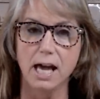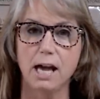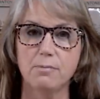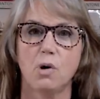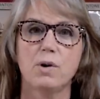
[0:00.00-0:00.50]

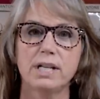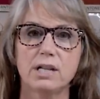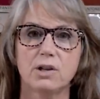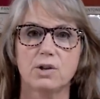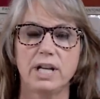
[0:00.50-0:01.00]
am going
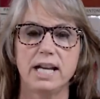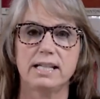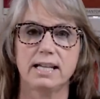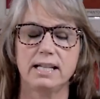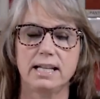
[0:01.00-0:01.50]
to
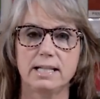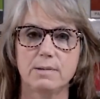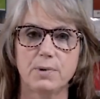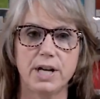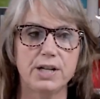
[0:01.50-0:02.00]
create Sunday
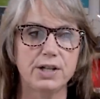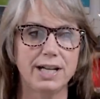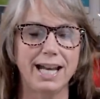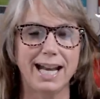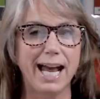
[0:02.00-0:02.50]

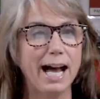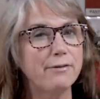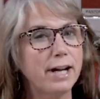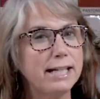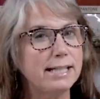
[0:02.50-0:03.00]
inspiration, and I
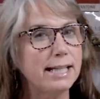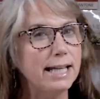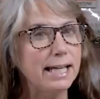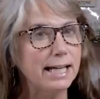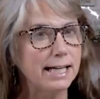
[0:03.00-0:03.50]
have
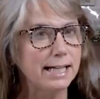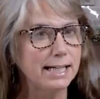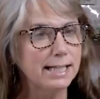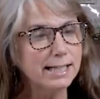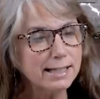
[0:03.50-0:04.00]

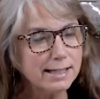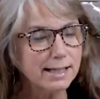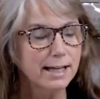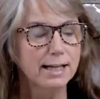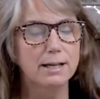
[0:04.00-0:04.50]
ideas,
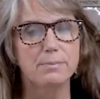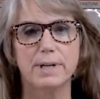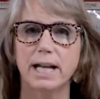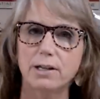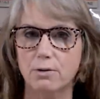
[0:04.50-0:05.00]

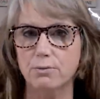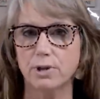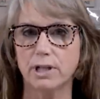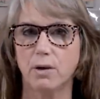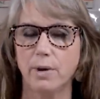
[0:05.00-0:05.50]
but I don't
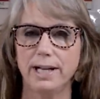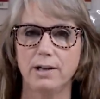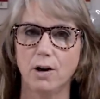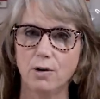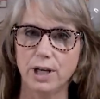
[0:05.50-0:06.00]
really quite
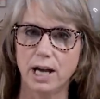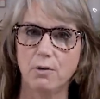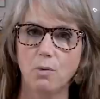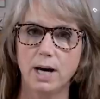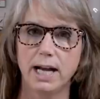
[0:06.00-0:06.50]
know
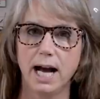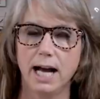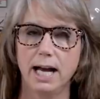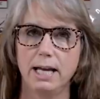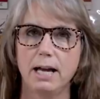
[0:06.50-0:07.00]
yet what
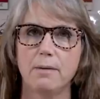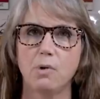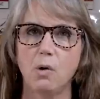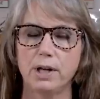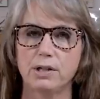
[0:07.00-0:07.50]
I am
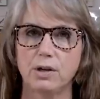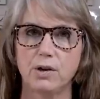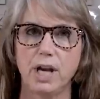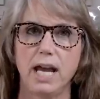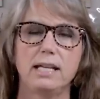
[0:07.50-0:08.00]
going to
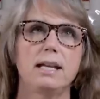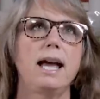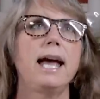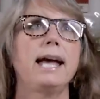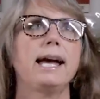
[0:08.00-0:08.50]
create.
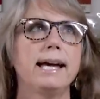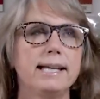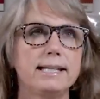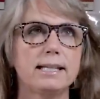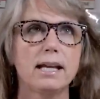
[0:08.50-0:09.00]

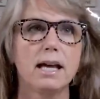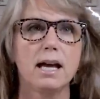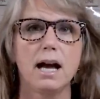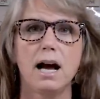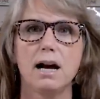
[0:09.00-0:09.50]
And
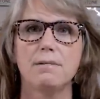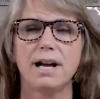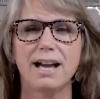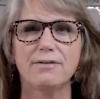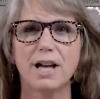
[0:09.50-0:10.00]
um, I
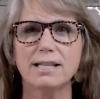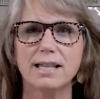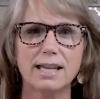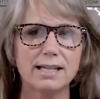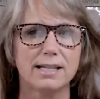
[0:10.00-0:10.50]
have lots
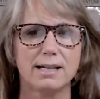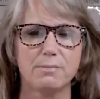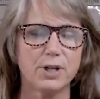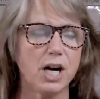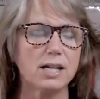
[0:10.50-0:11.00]
of things that
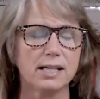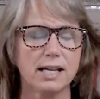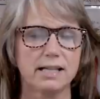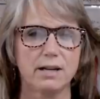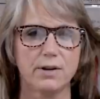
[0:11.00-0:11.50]
I'm
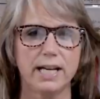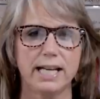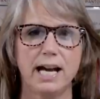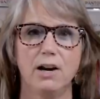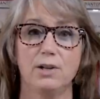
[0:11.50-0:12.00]
processing right
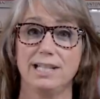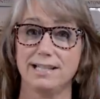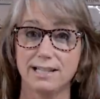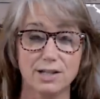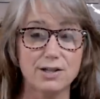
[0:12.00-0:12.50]
now, and
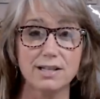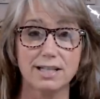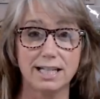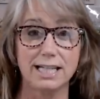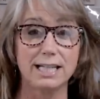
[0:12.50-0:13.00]

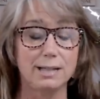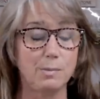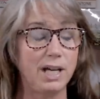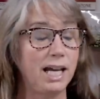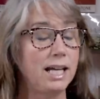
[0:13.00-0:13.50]
decisions I need to
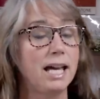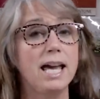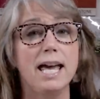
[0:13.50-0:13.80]
make,